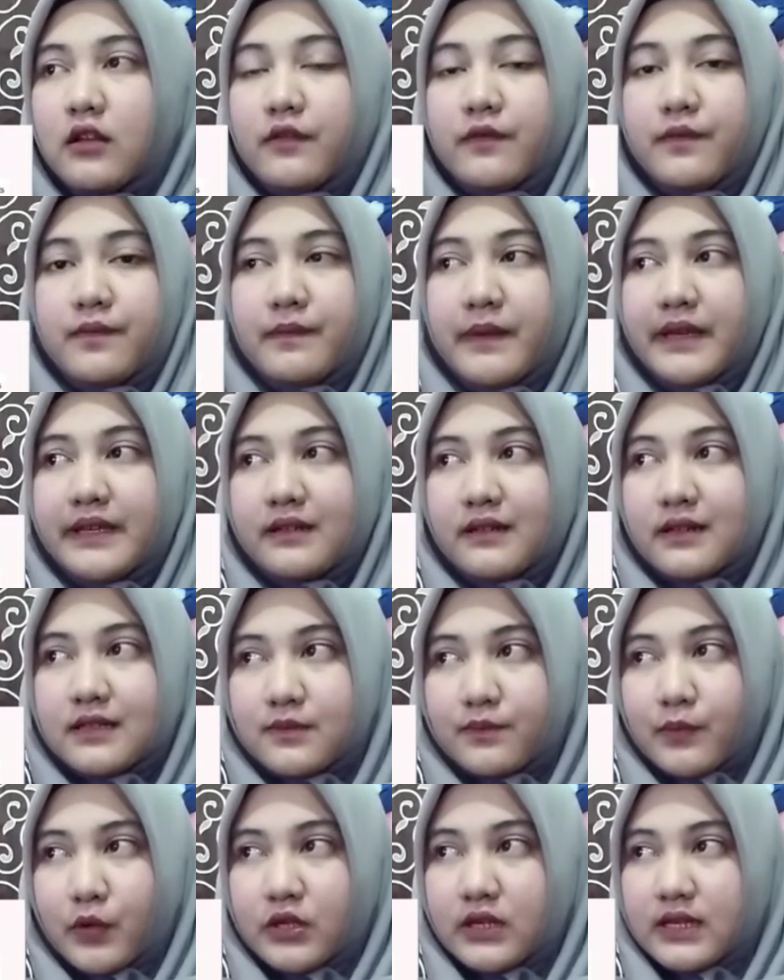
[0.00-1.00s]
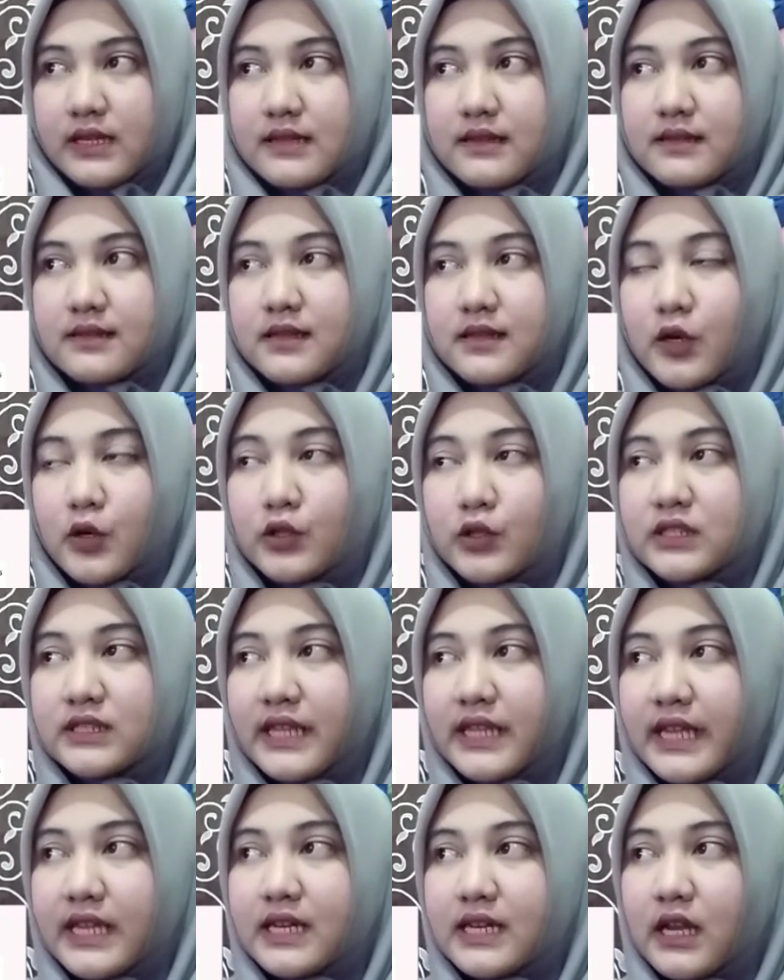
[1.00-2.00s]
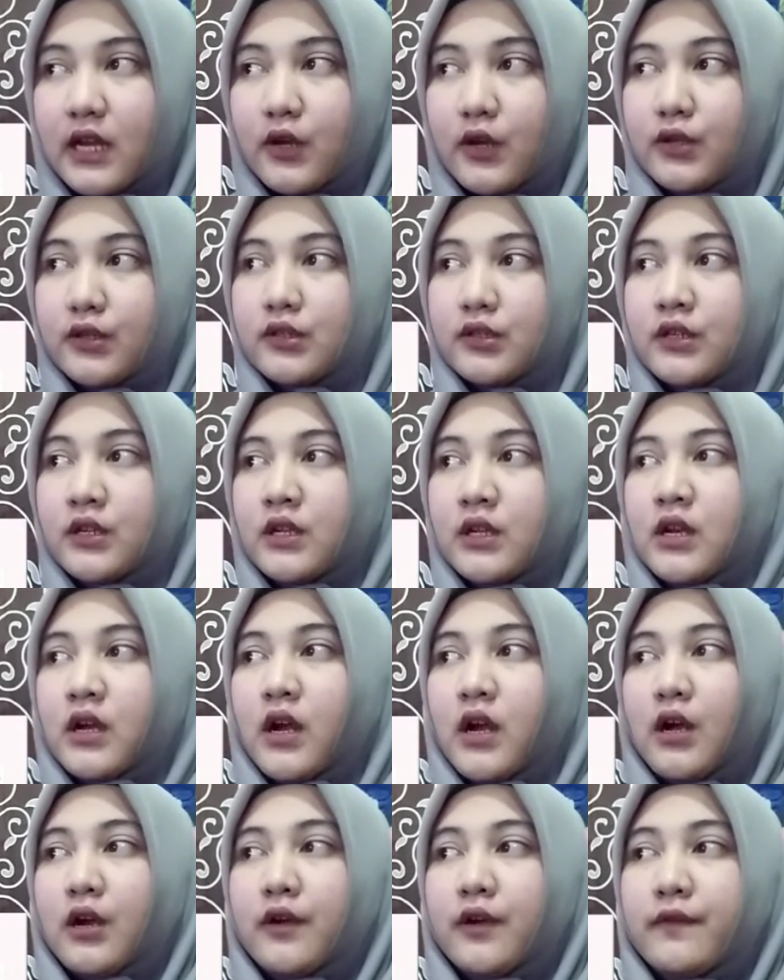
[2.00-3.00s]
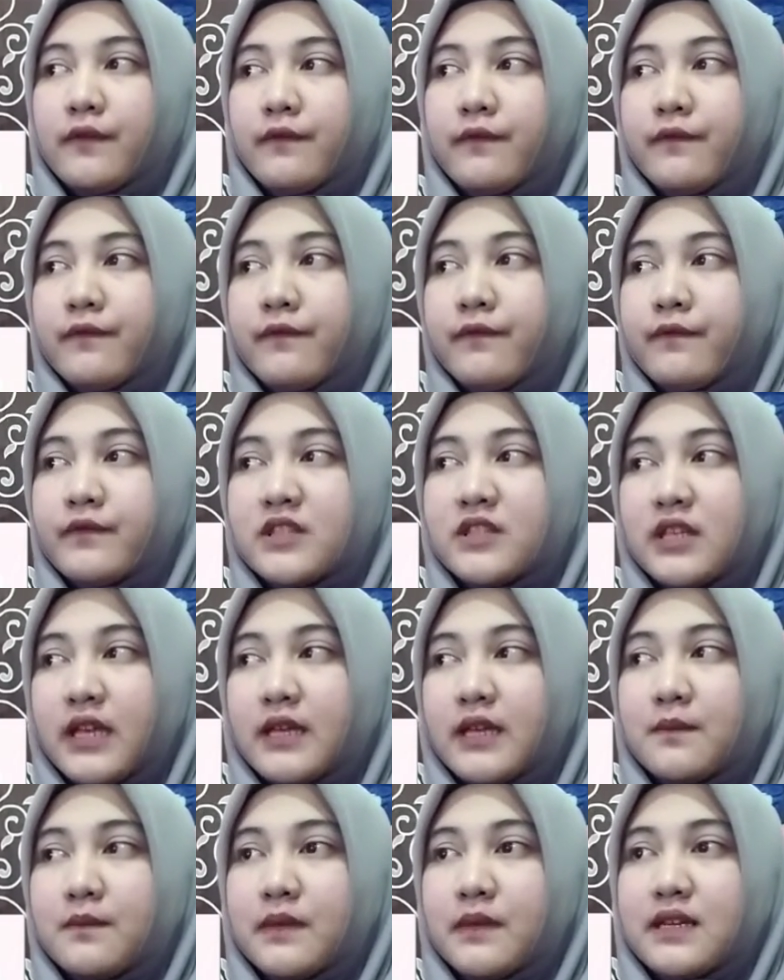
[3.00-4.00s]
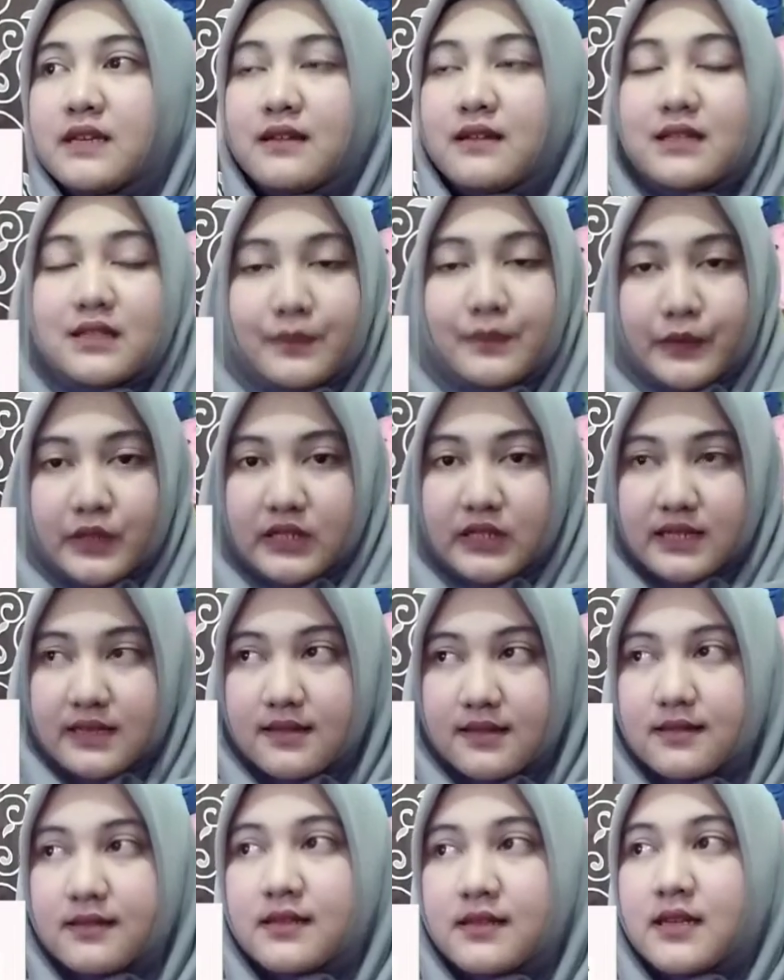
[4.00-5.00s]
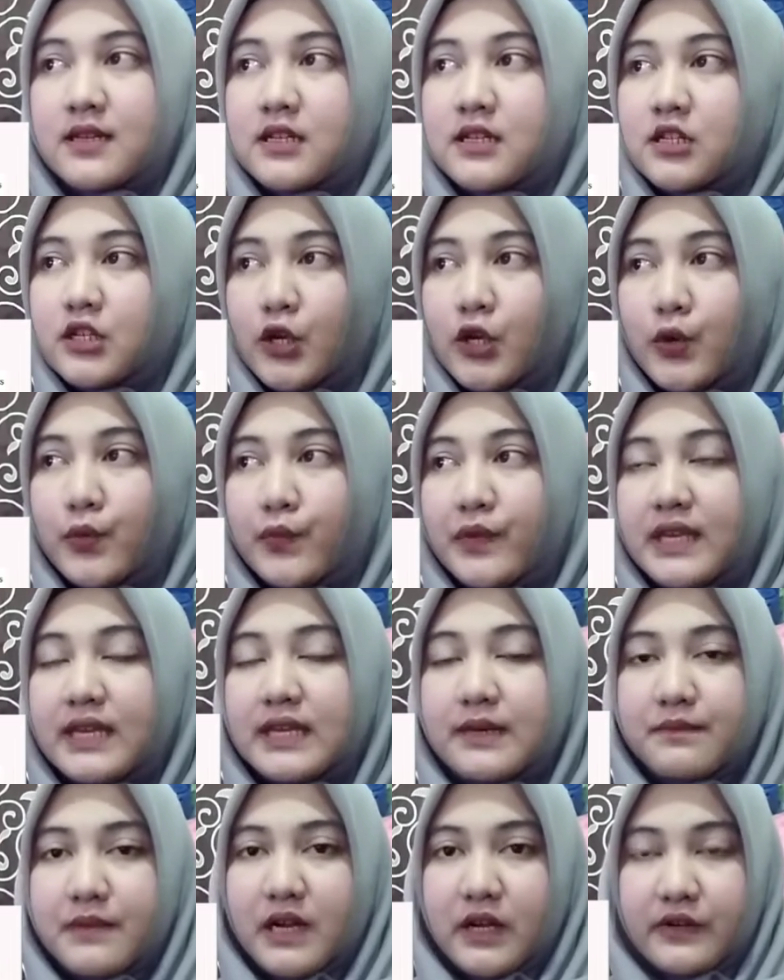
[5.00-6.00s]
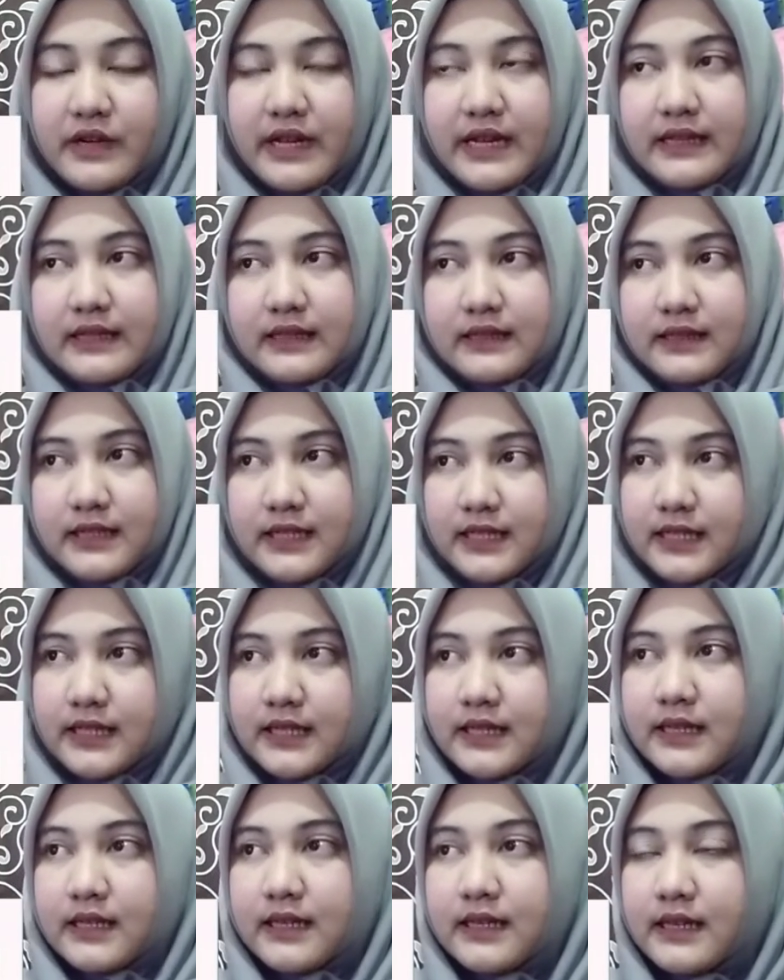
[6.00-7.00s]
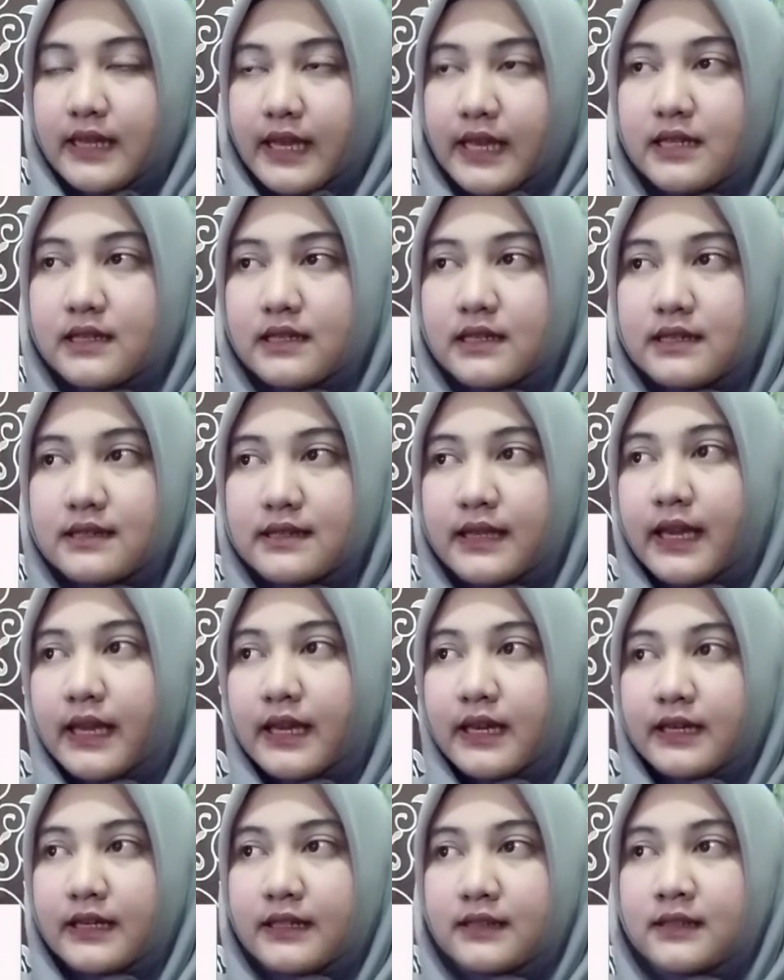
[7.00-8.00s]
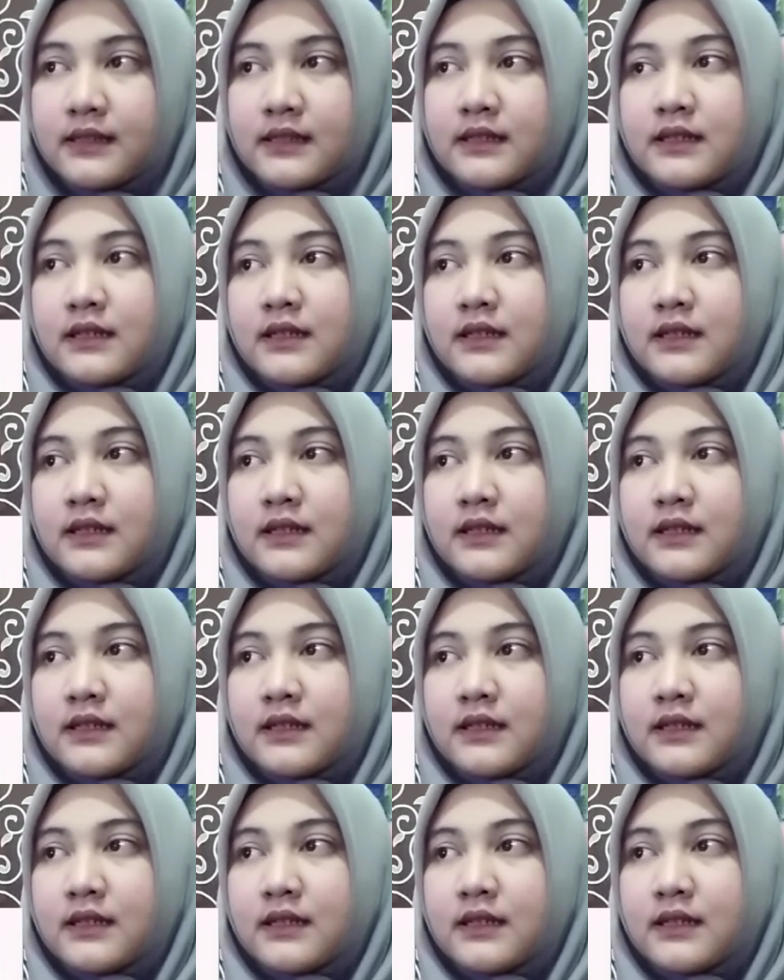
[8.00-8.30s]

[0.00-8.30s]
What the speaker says: of my respondents, or 10 out of 10 my respondents, knowing about e-learning. Then the second,